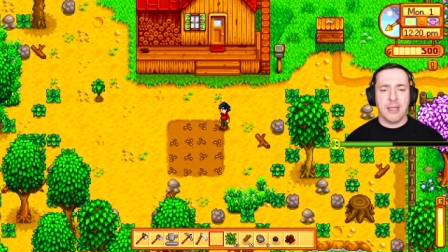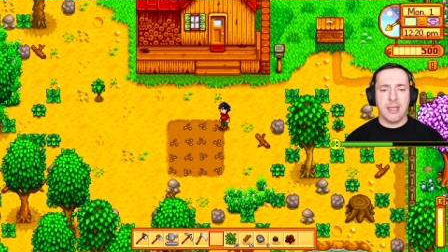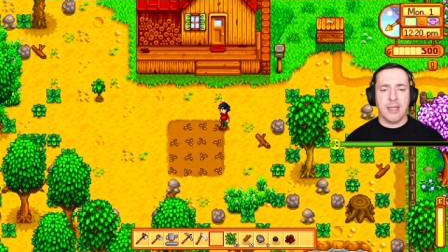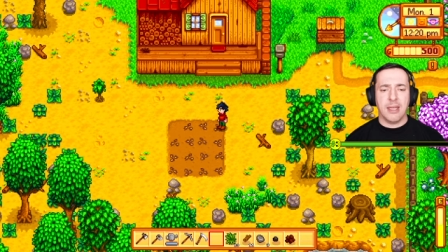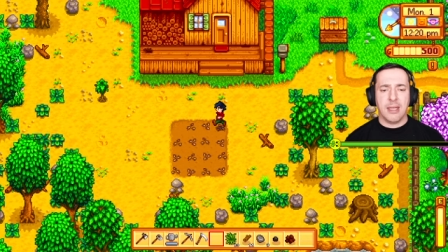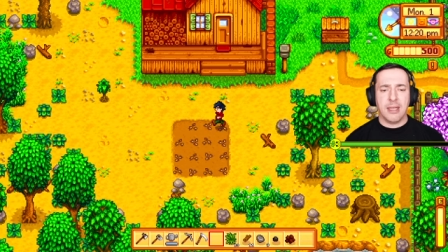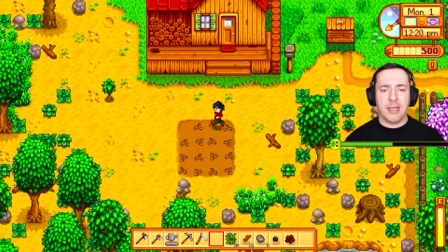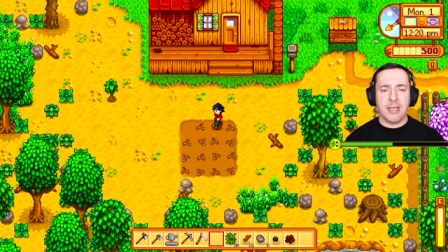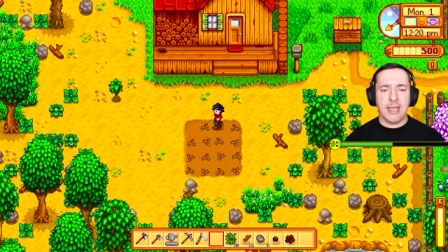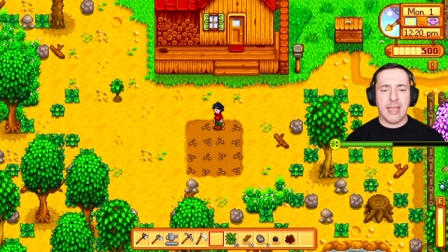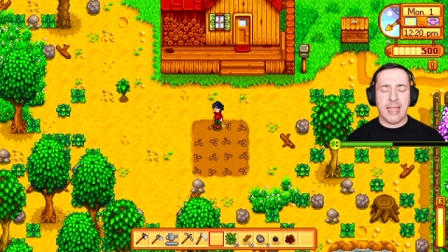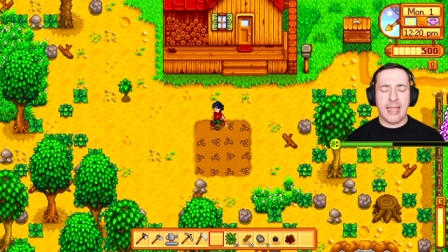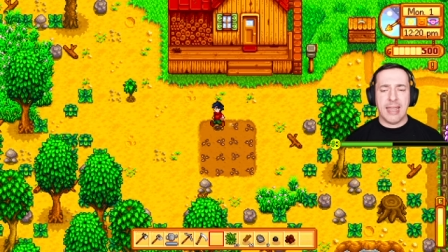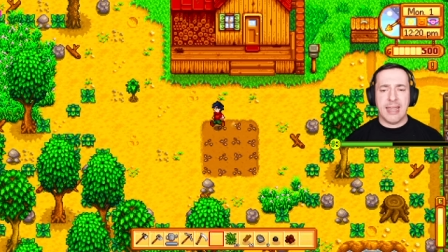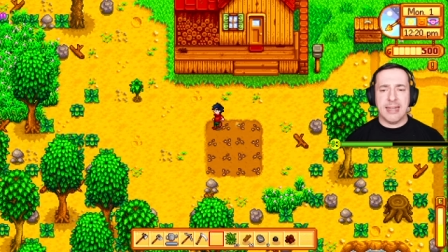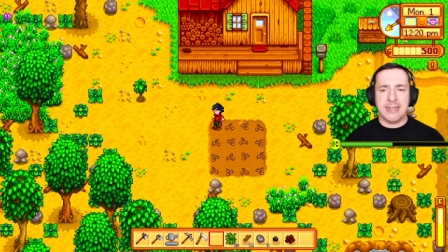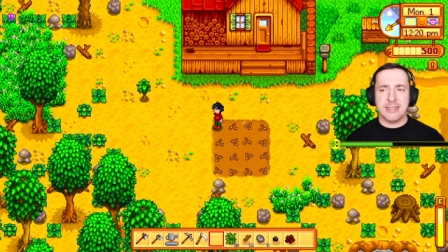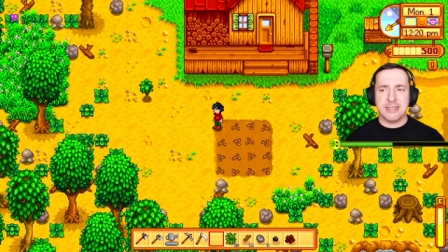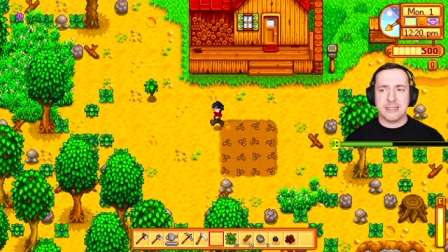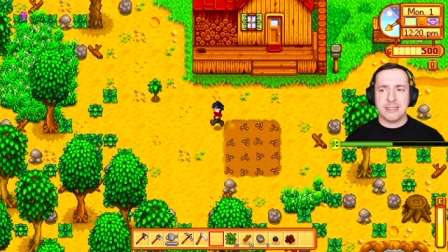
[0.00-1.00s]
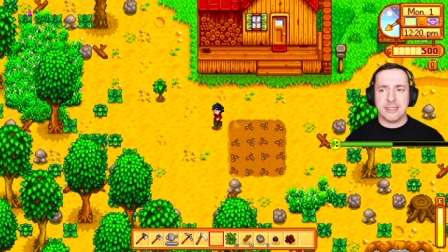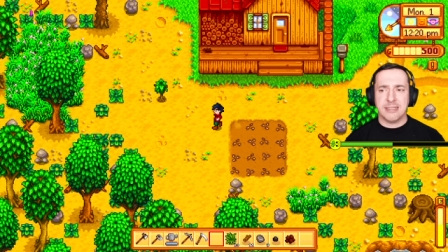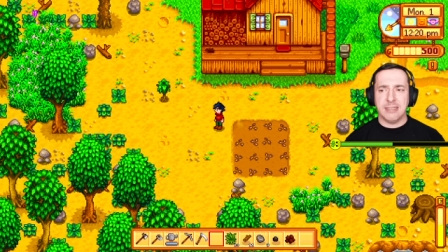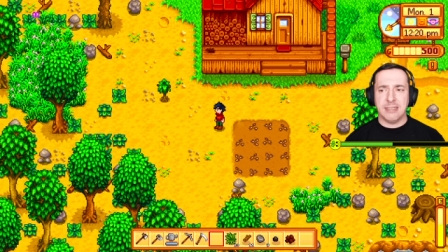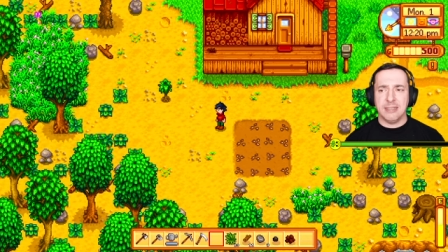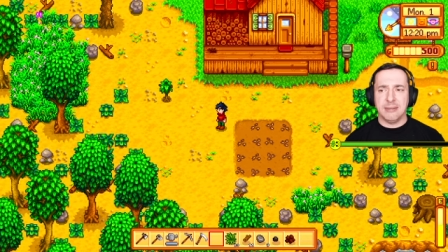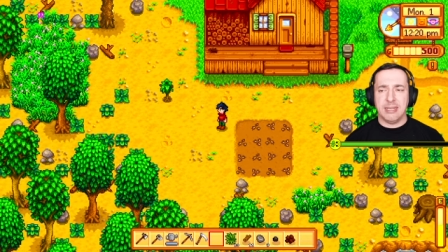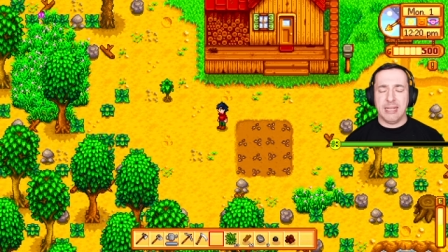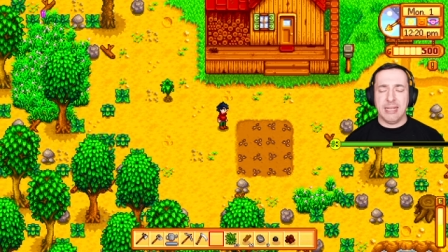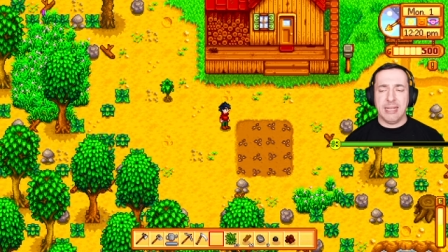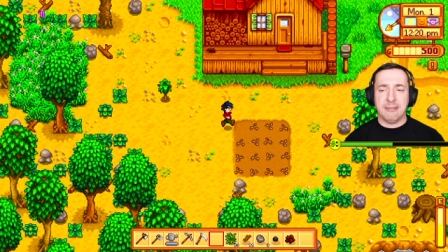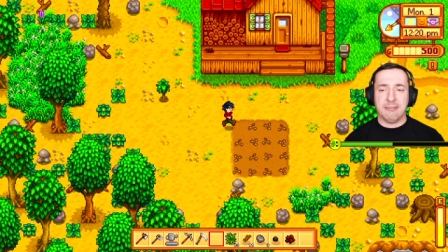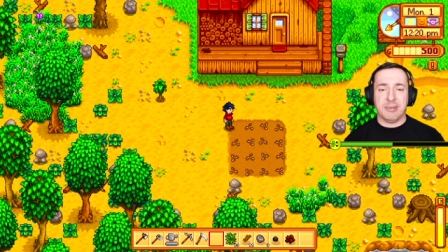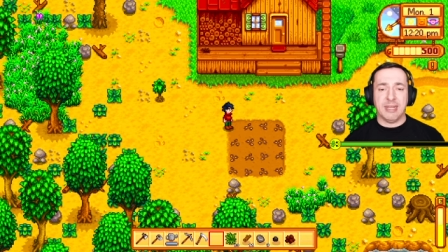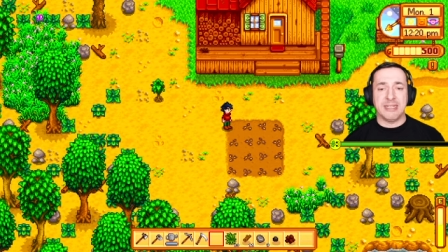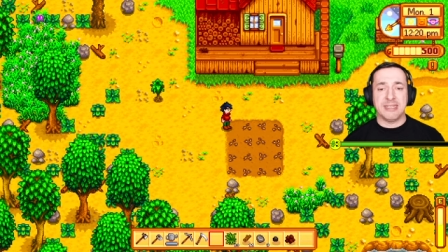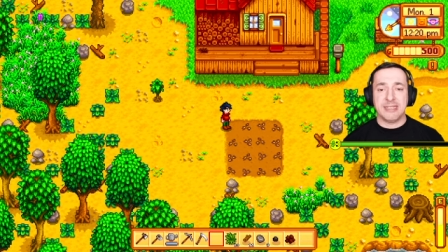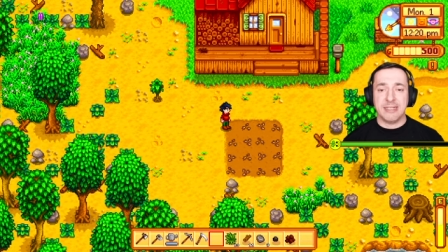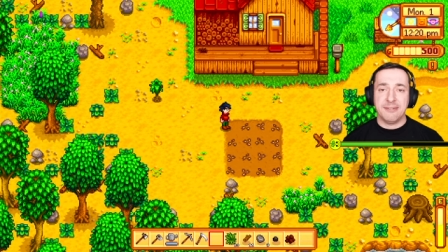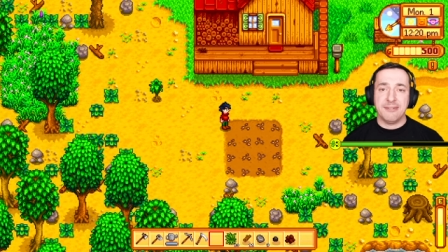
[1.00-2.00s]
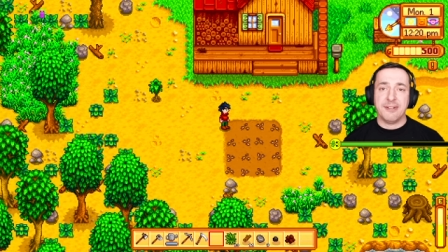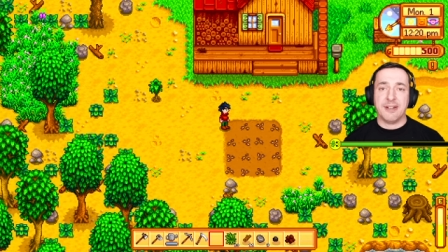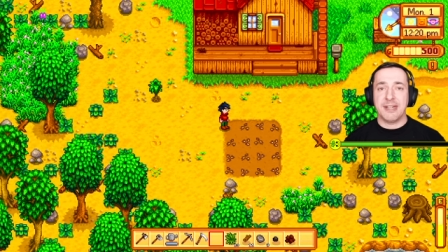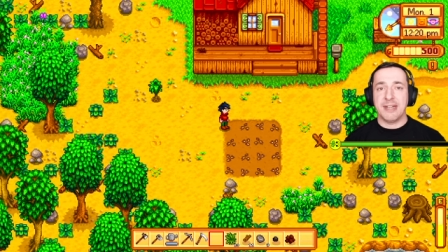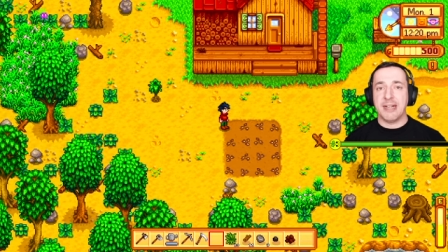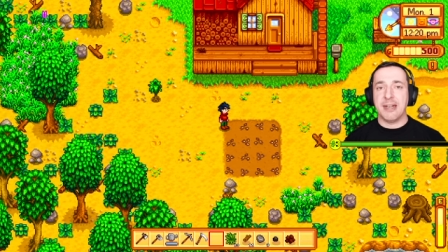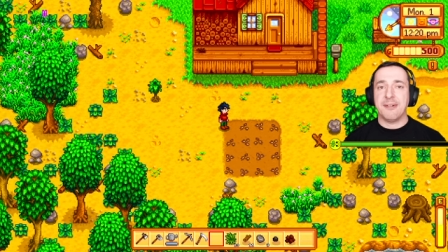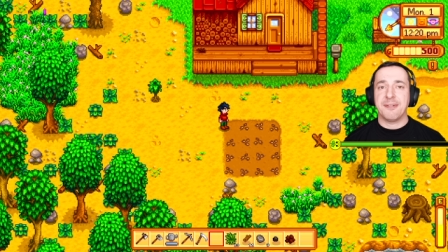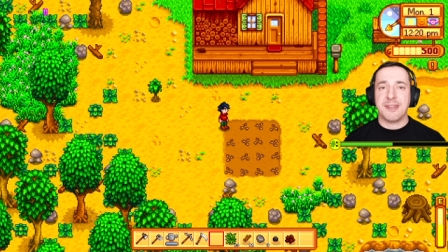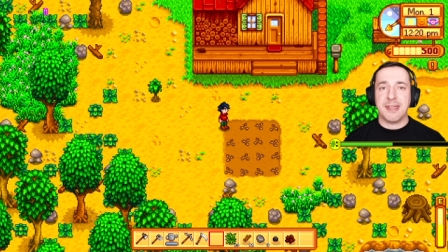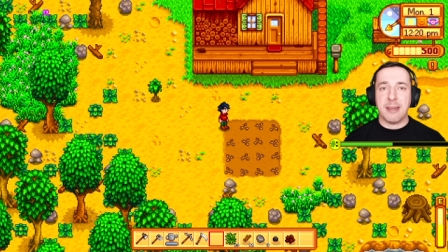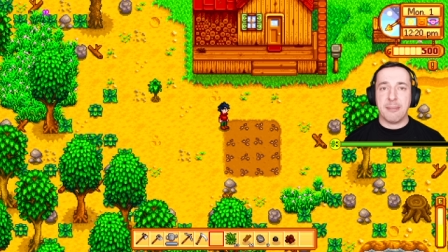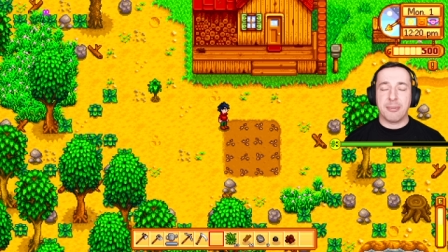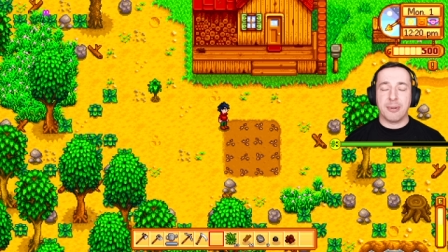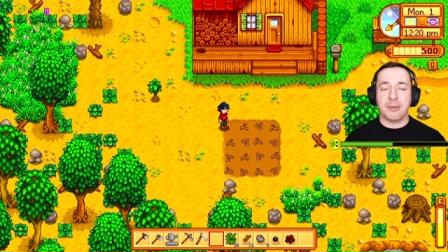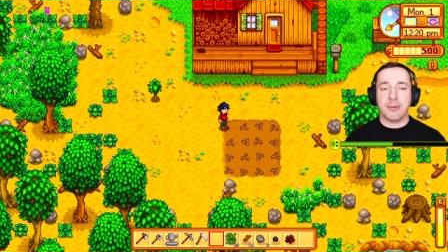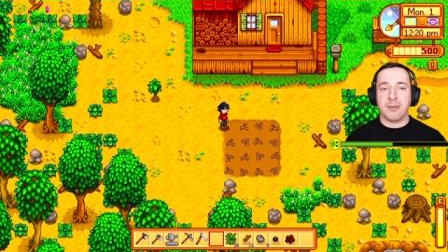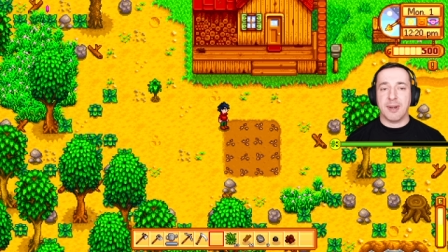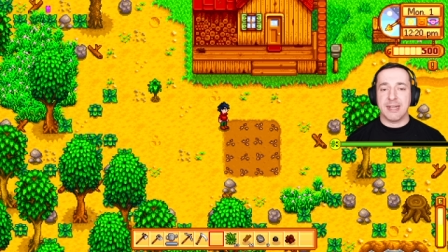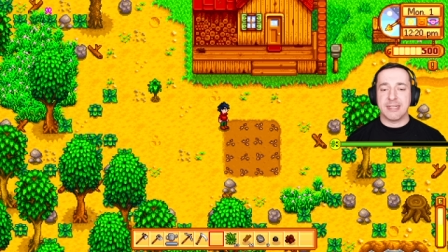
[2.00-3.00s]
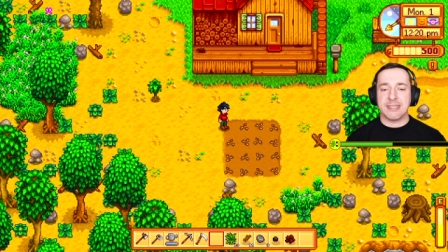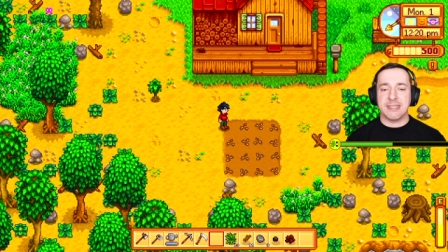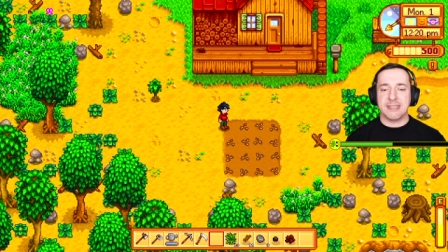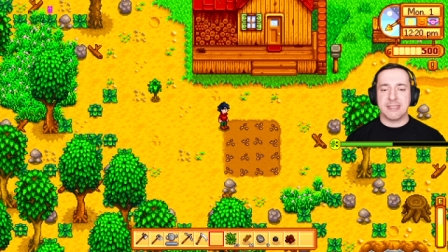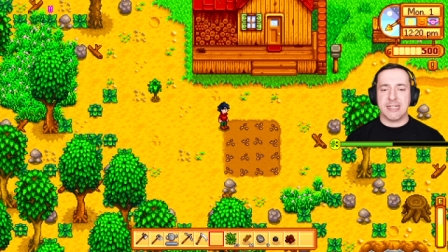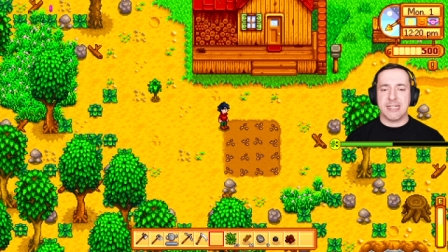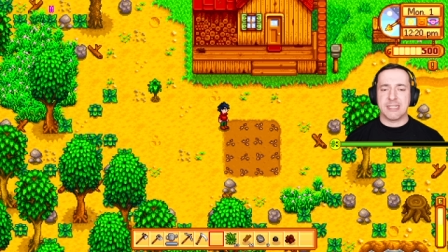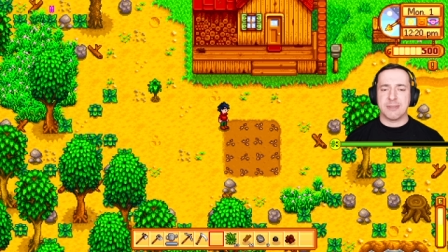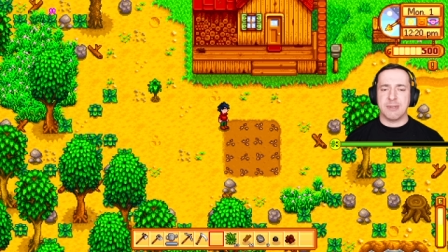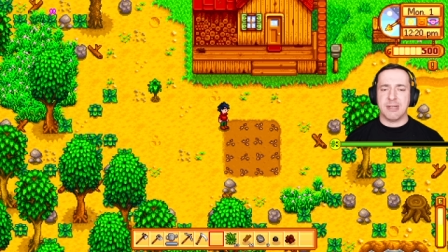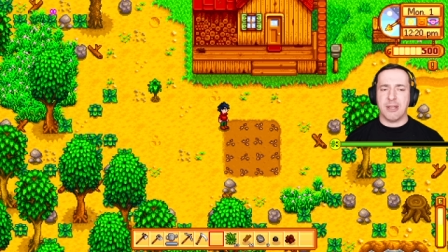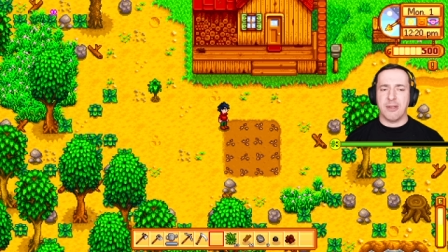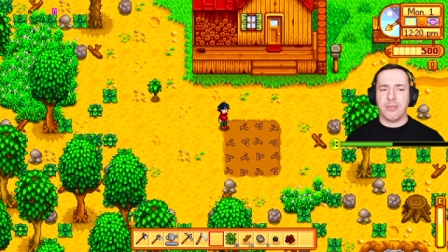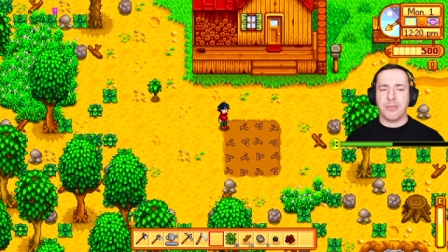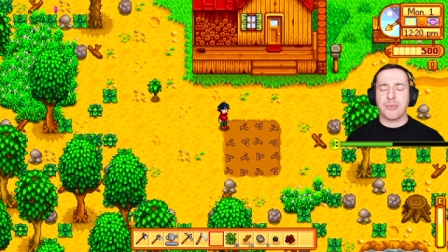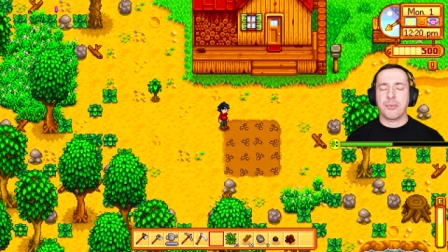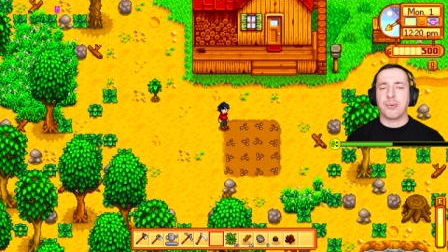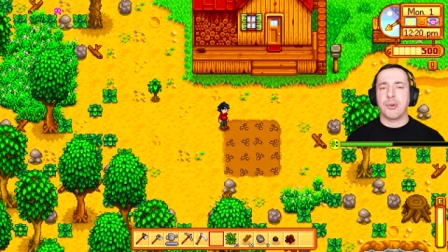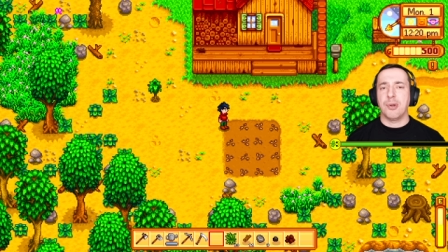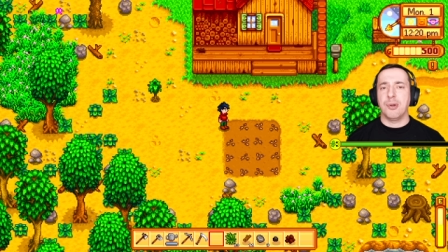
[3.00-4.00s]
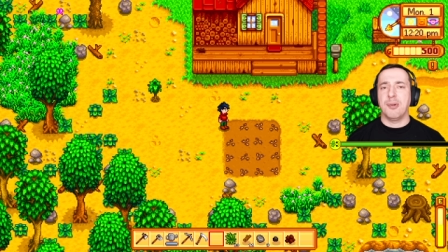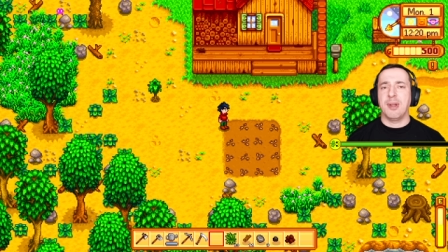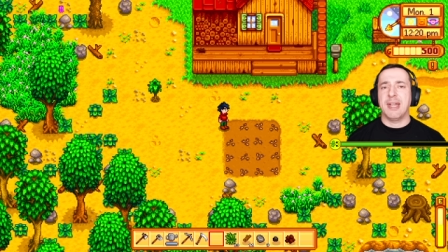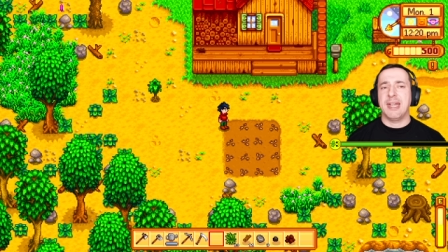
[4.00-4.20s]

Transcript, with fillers: Uh, and uh, basically, funny enough, that progresses as we go through.